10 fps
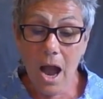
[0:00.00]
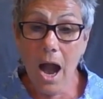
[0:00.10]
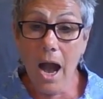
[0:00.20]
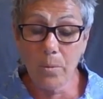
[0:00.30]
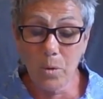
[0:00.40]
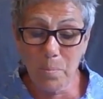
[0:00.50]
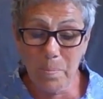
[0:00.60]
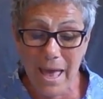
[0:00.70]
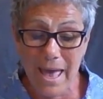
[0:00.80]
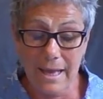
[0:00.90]
"I will
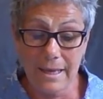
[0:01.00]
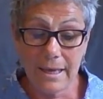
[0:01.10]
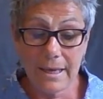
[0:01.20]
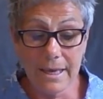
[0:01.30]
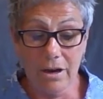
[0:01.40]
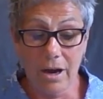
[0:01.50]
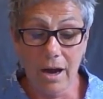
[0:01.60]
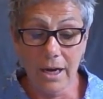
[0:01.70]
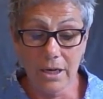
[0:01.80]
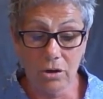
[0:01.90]
pay. Here,
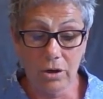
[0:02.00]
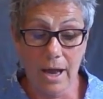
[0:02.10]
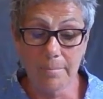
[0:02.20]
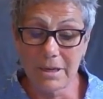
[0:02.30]
I'm